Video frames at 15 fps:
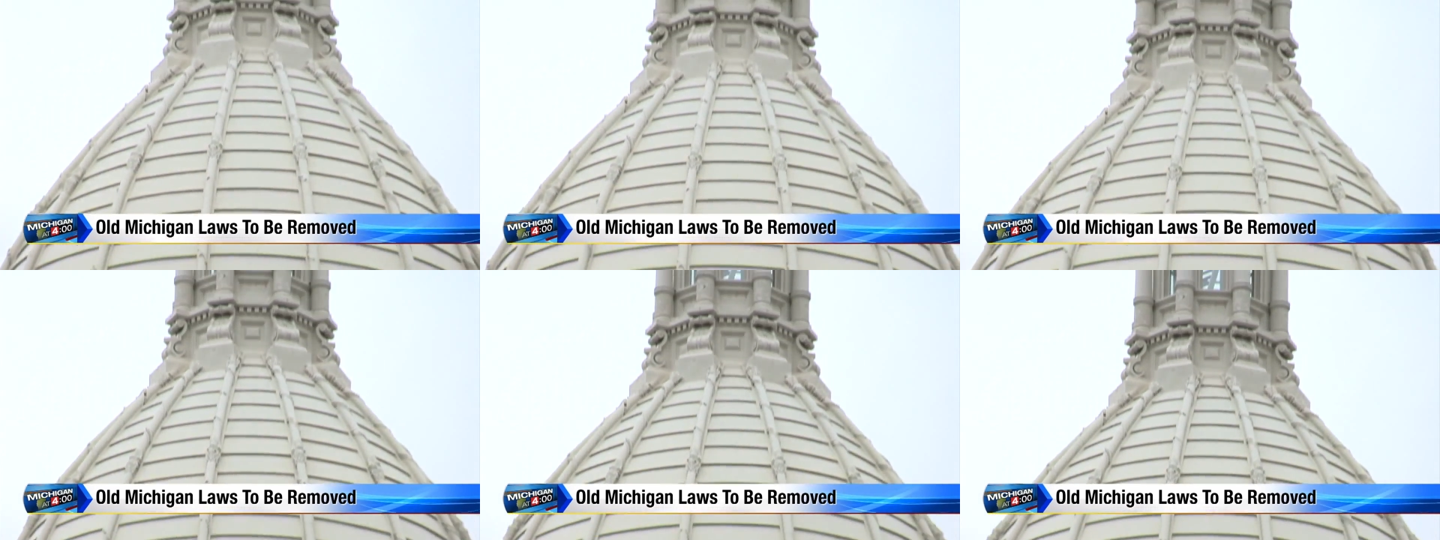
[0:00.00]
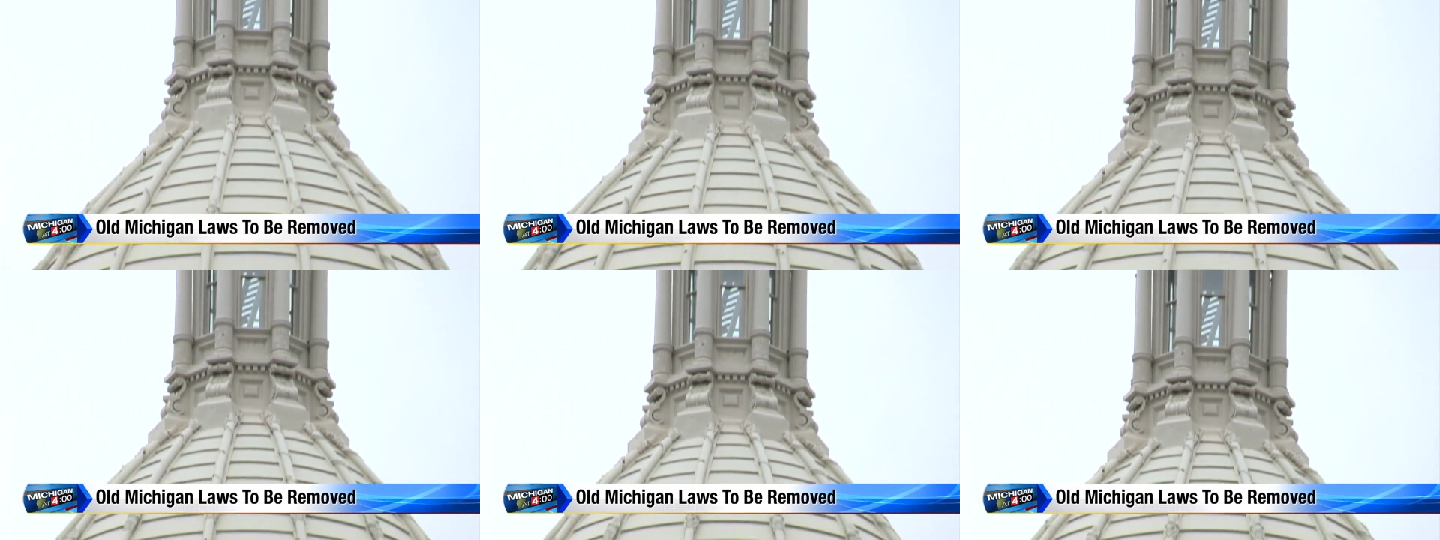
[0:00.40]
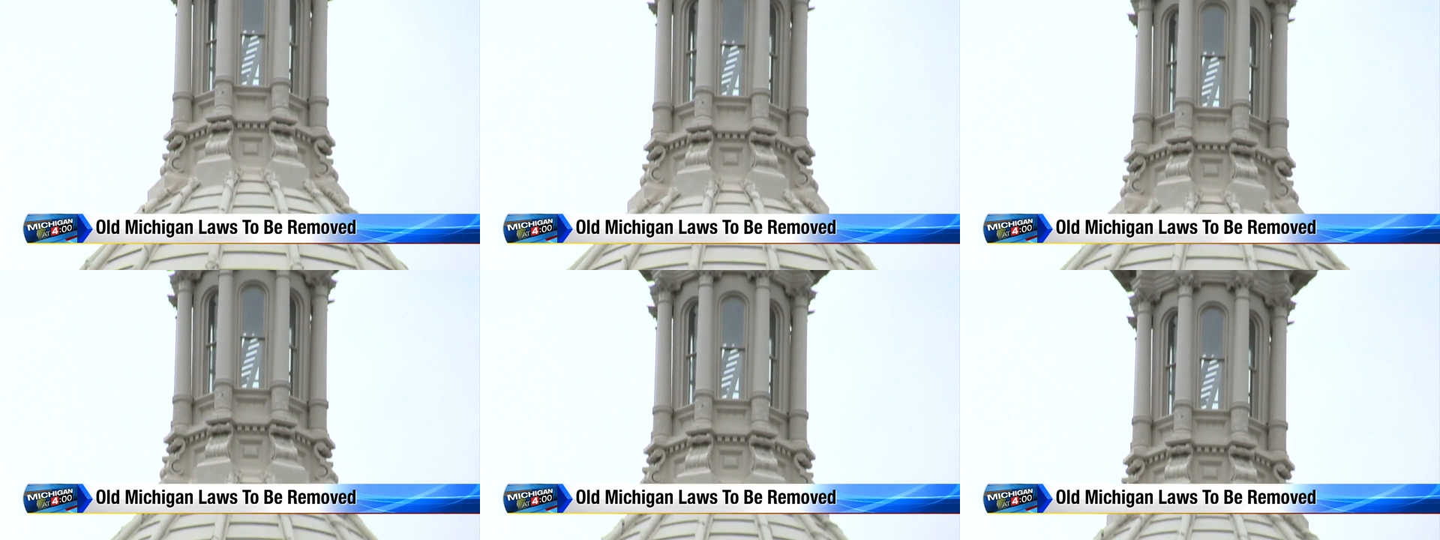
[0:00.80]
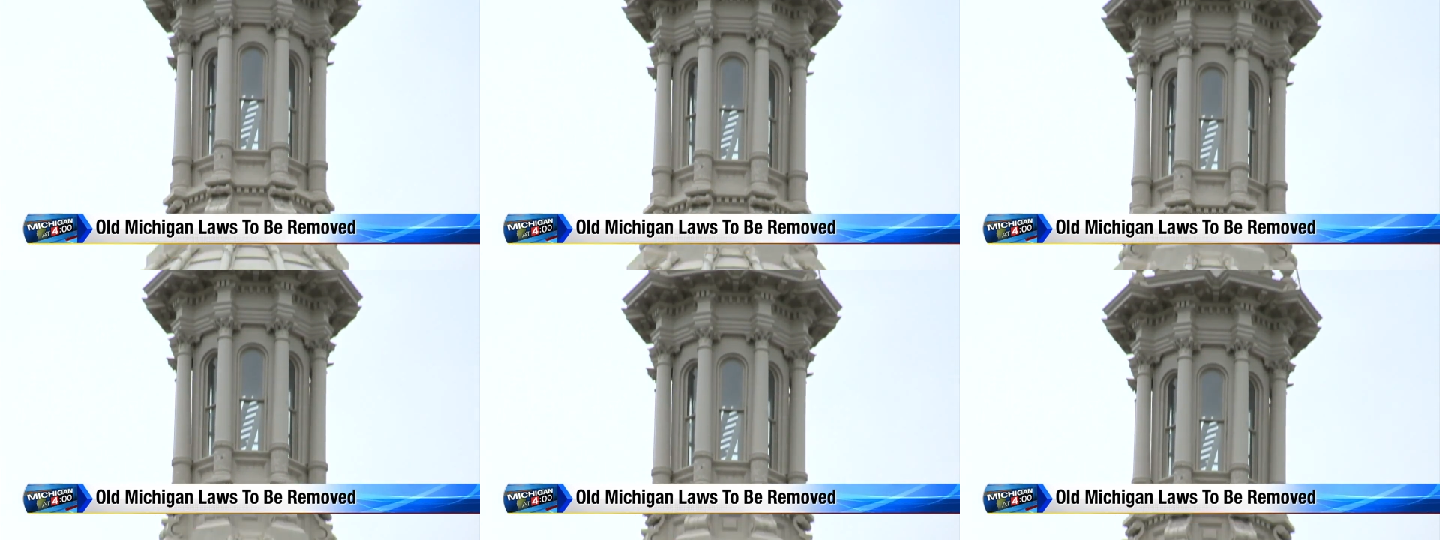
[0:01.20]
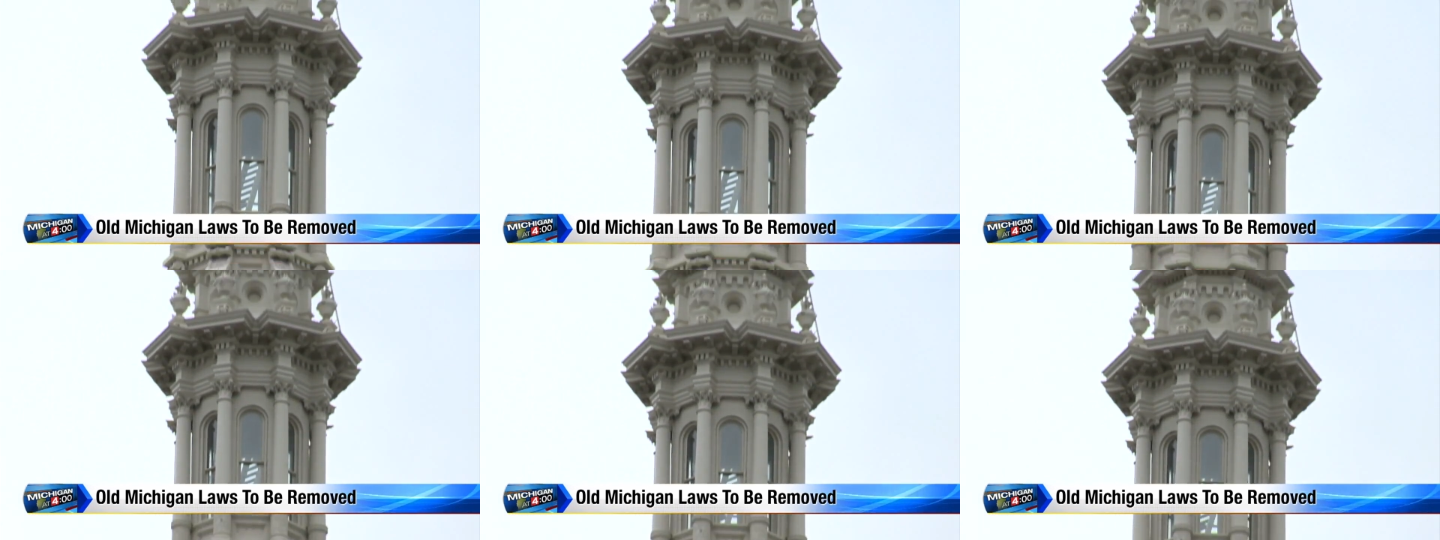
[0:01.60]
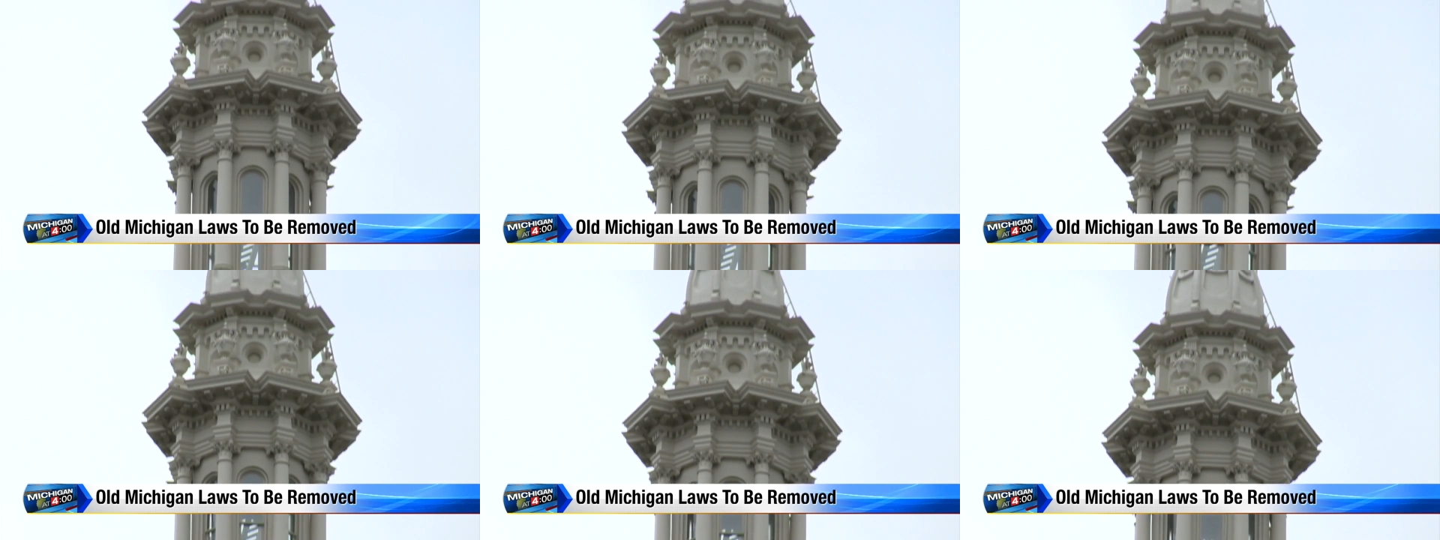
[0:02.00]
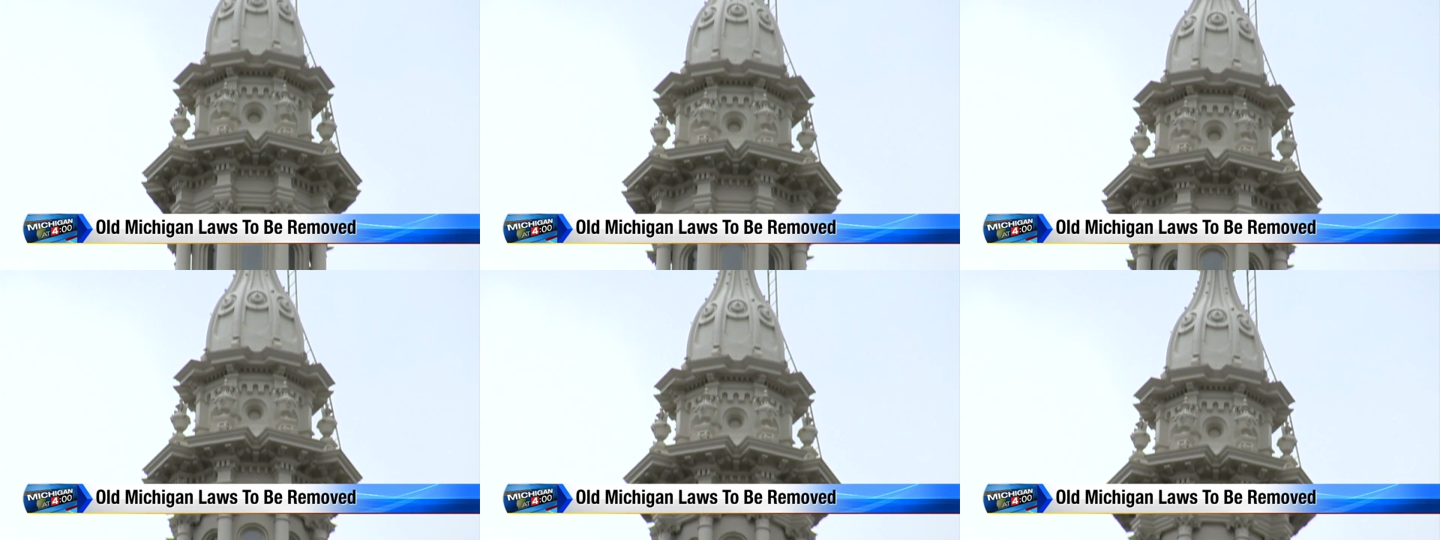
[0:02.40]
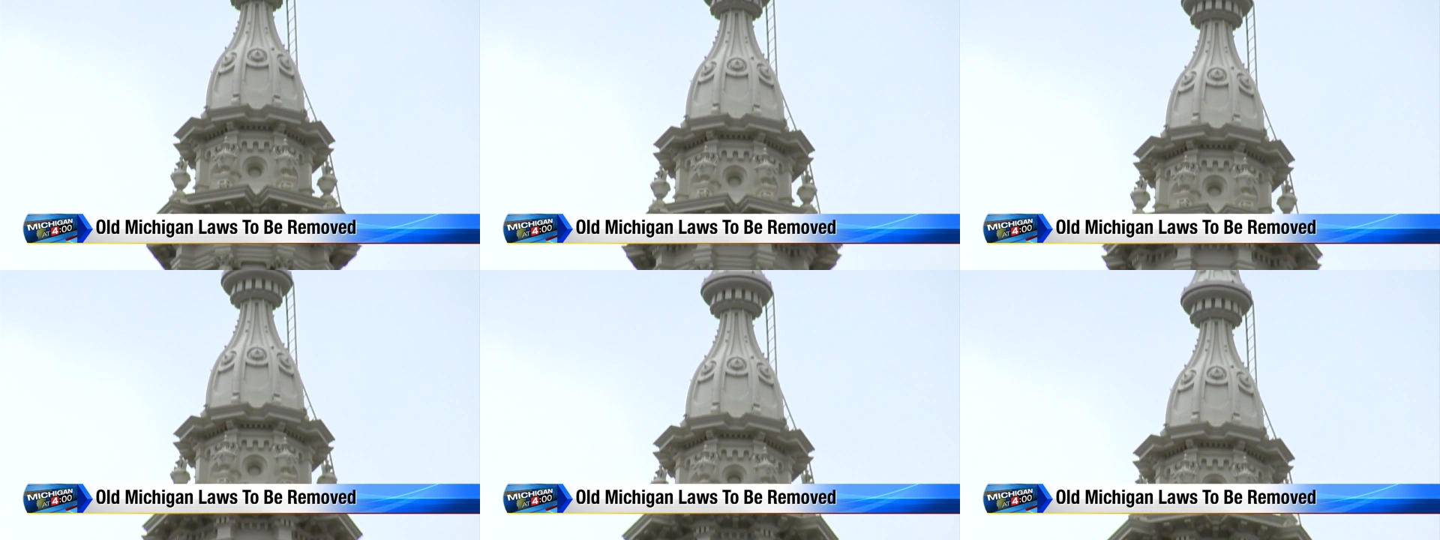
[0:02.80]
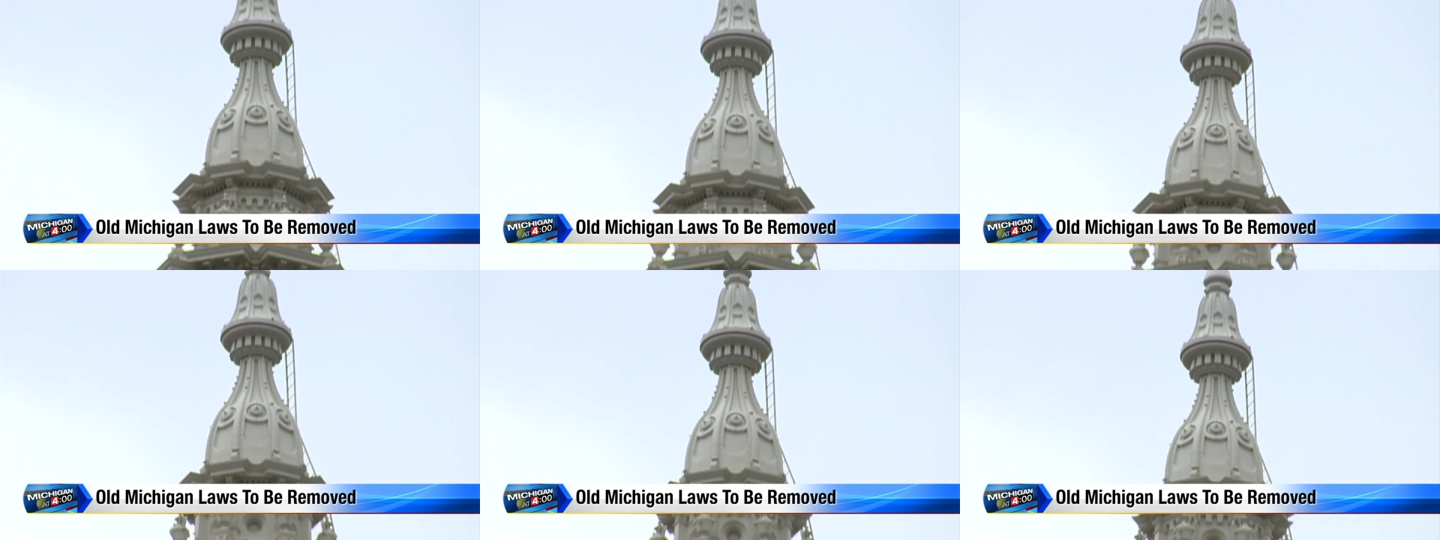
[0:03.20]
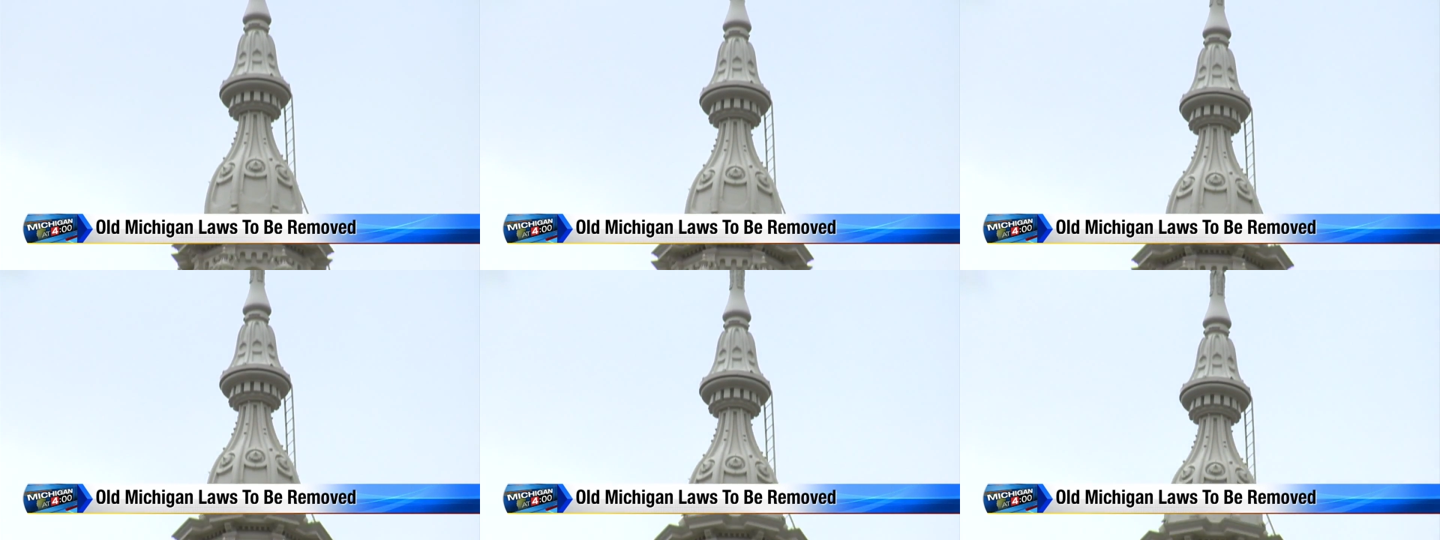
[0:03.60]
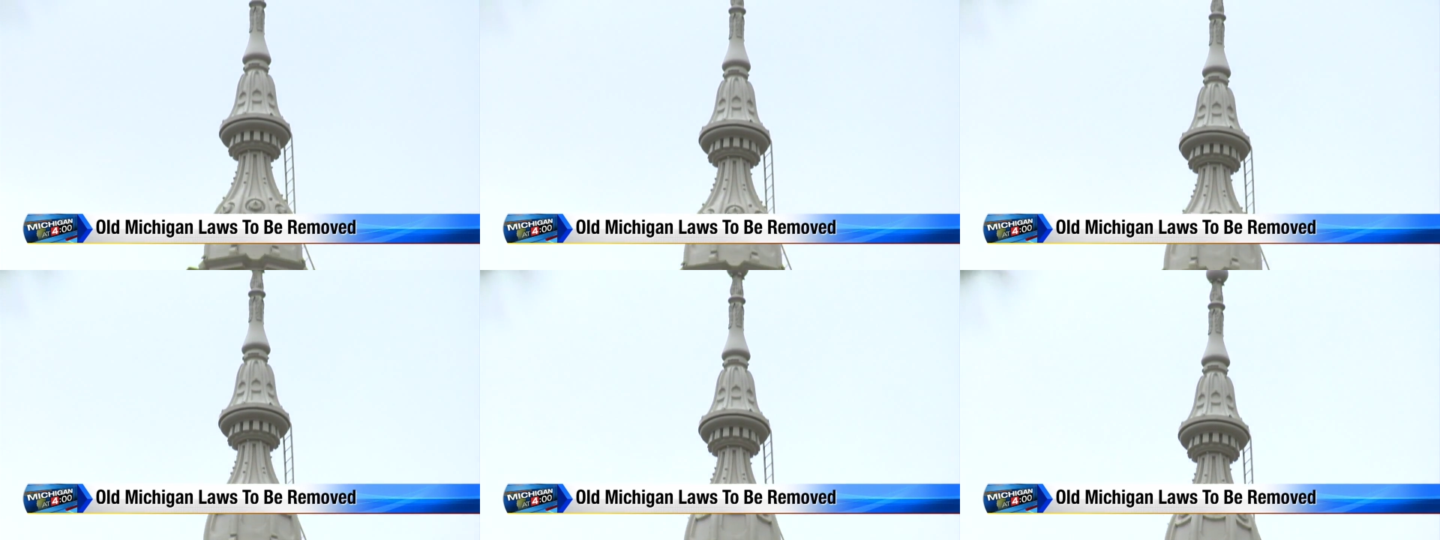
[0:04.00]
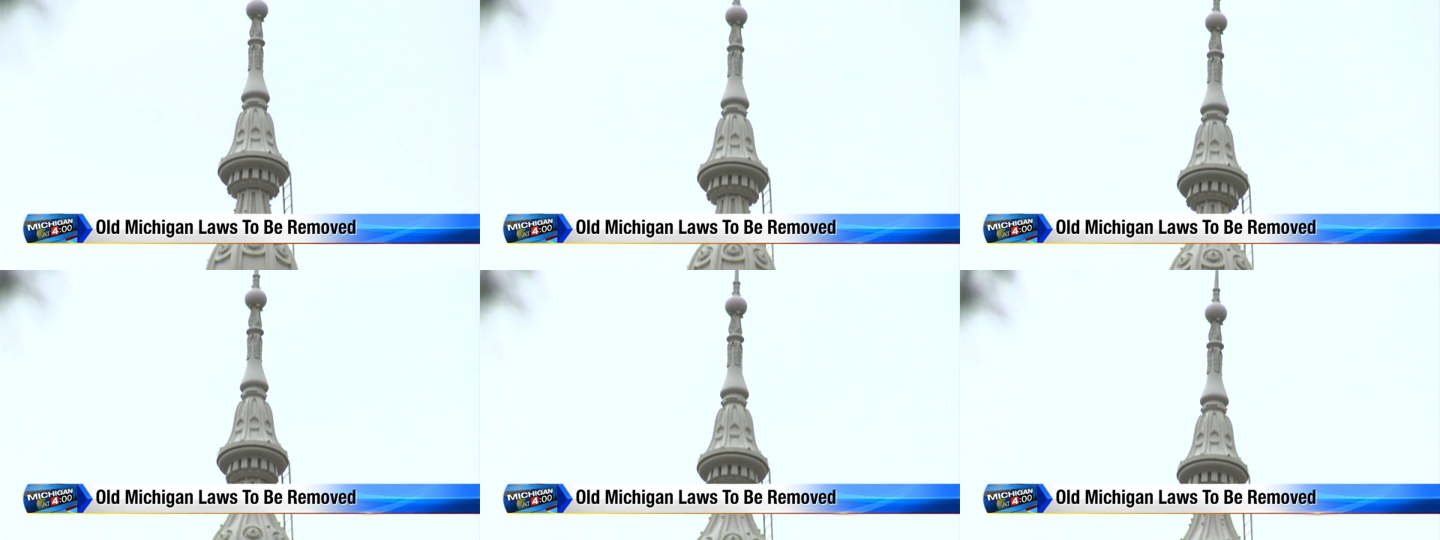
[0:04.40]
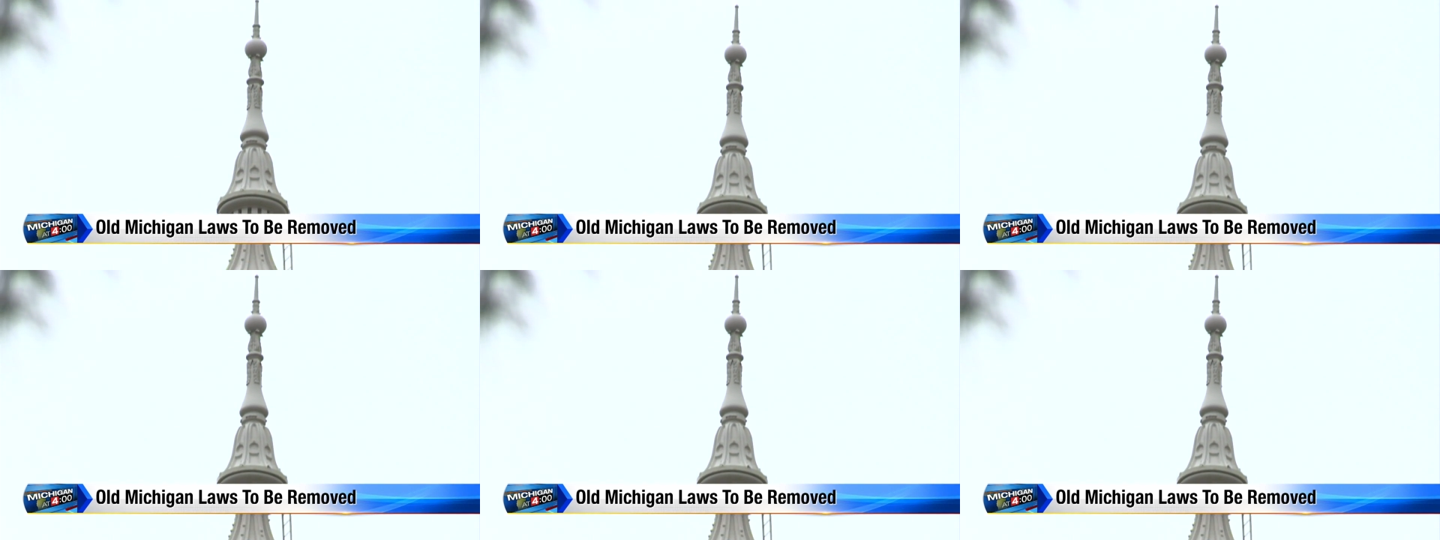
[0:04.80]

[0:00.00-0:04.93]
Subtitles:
(no speaker visible)